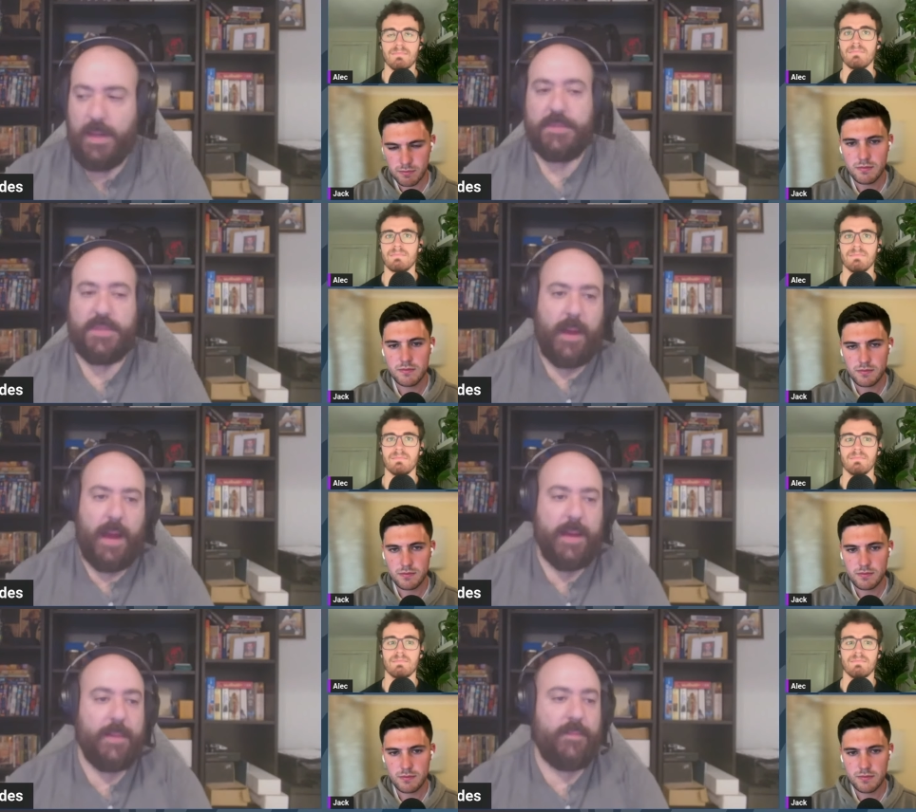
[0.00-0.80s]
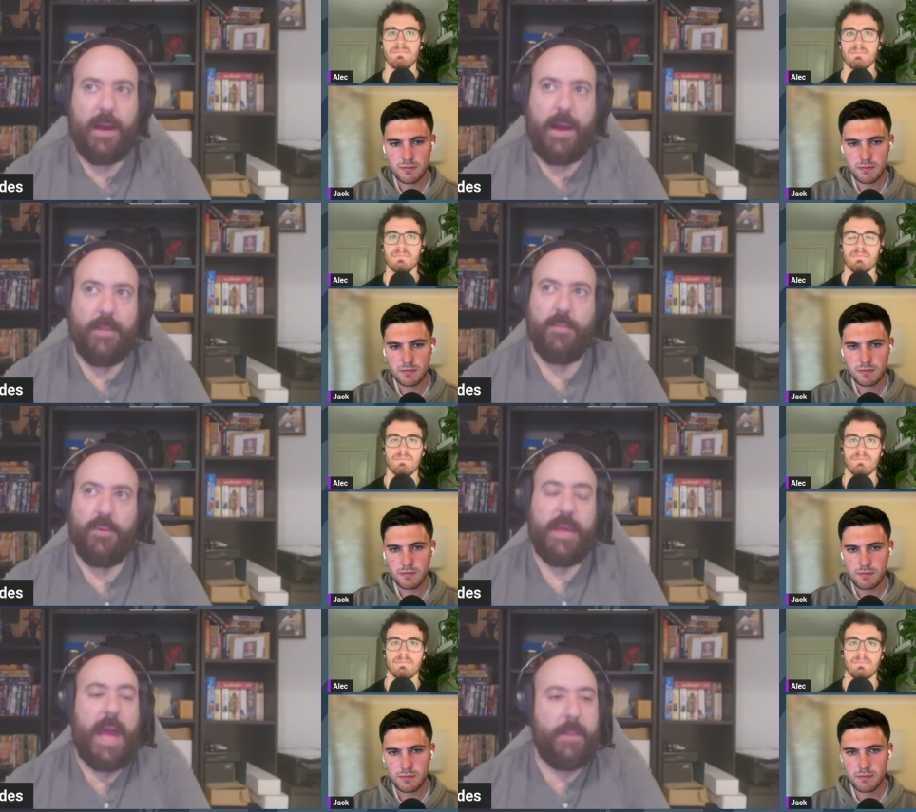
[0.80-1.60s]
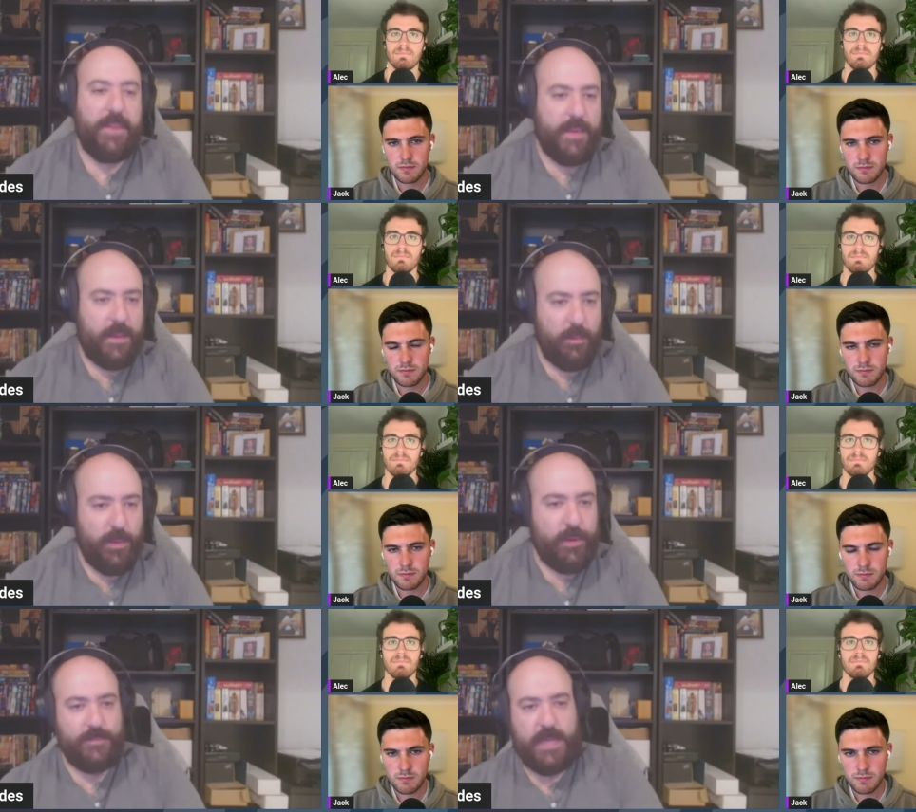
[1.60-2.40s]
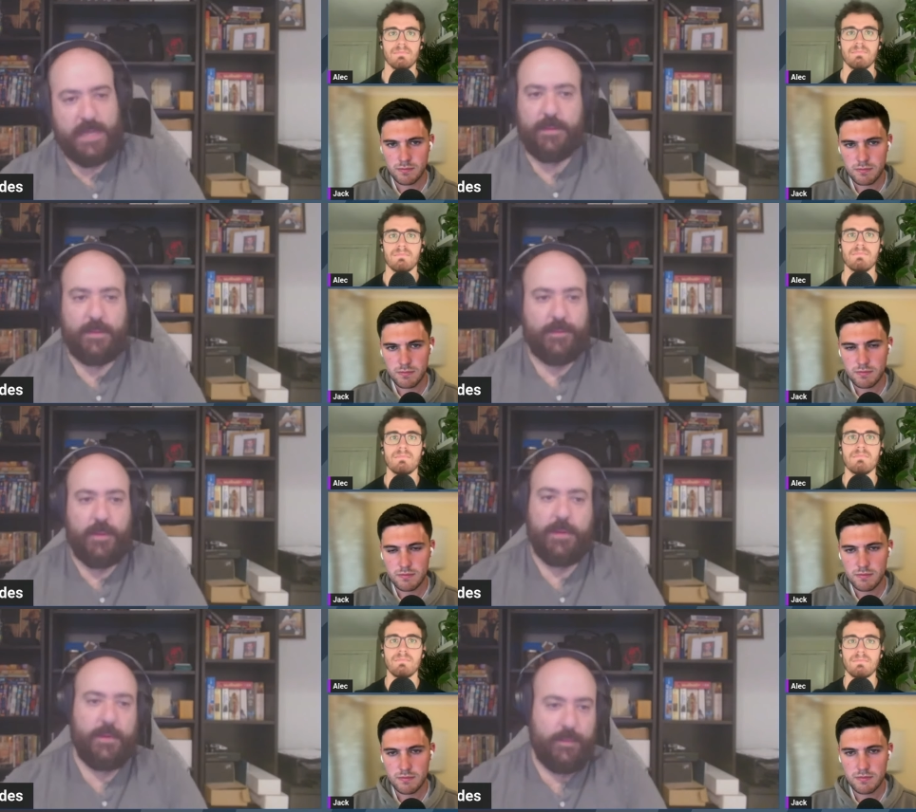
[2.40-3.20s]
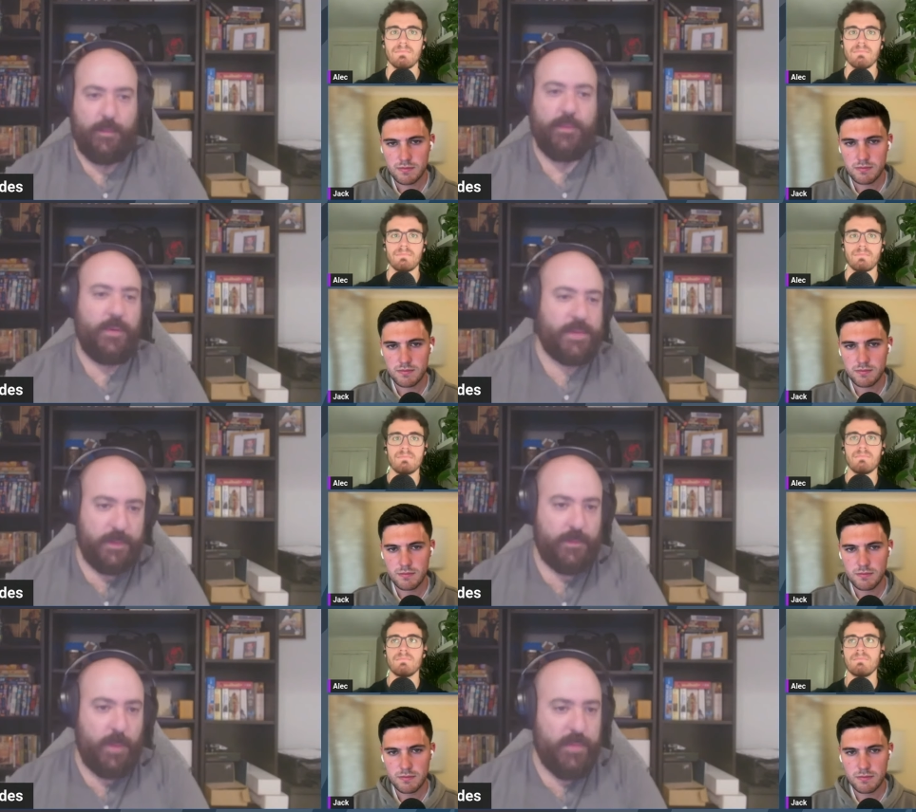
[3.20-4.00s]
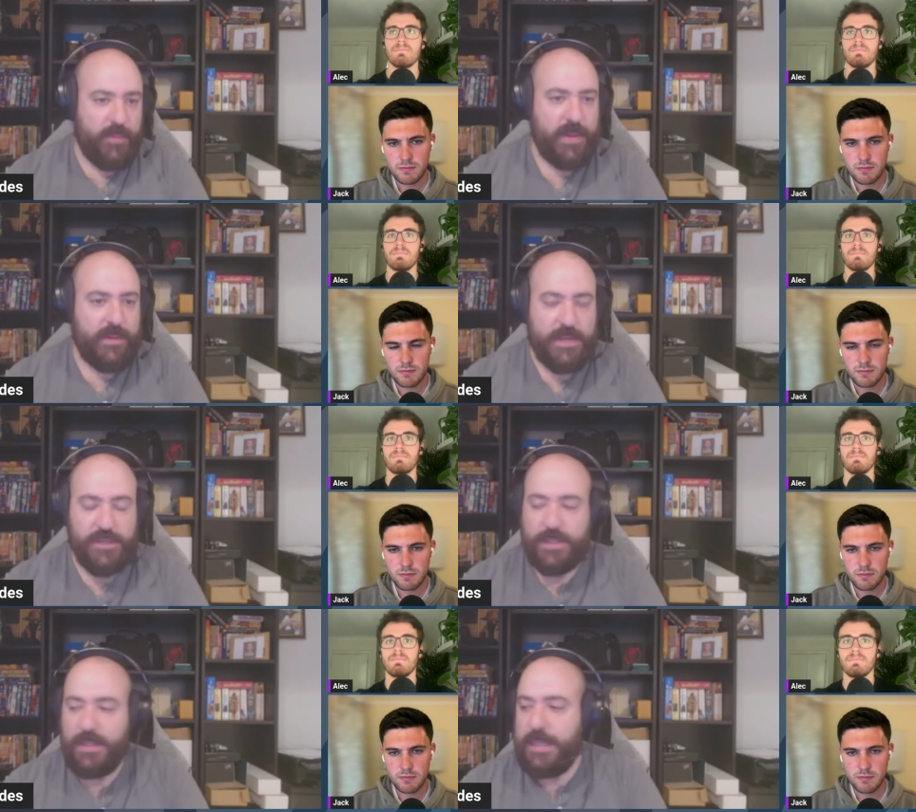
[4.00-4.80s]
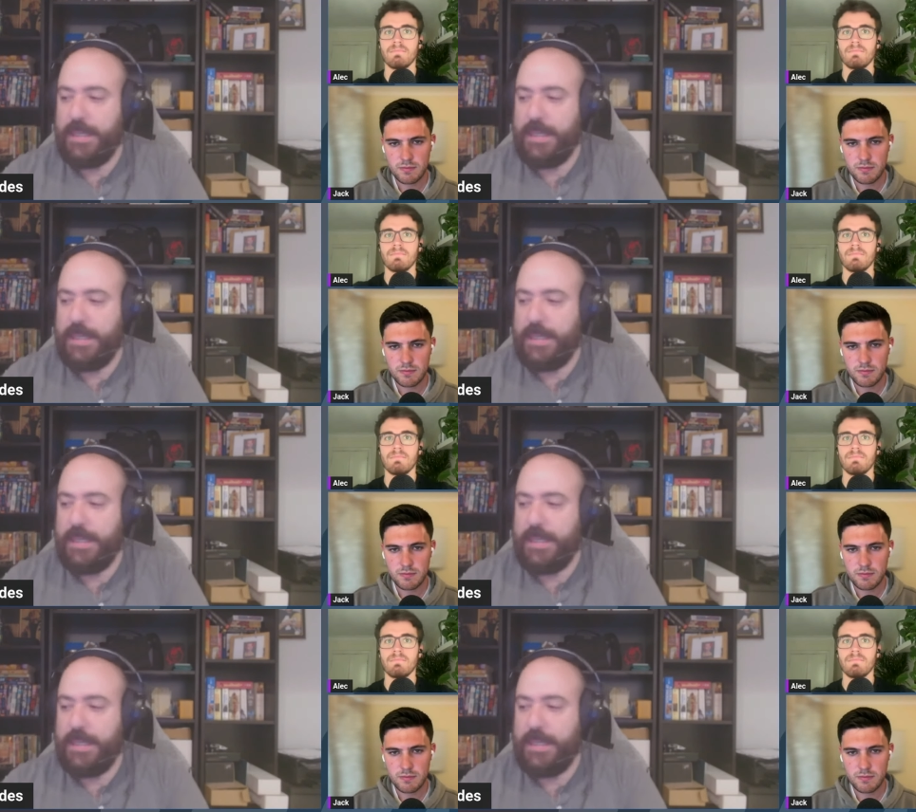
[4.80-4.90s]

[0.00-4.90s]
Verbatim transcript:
Speaker 1: so i am i'm really happy that we're taking the front the forefront of web3 innovation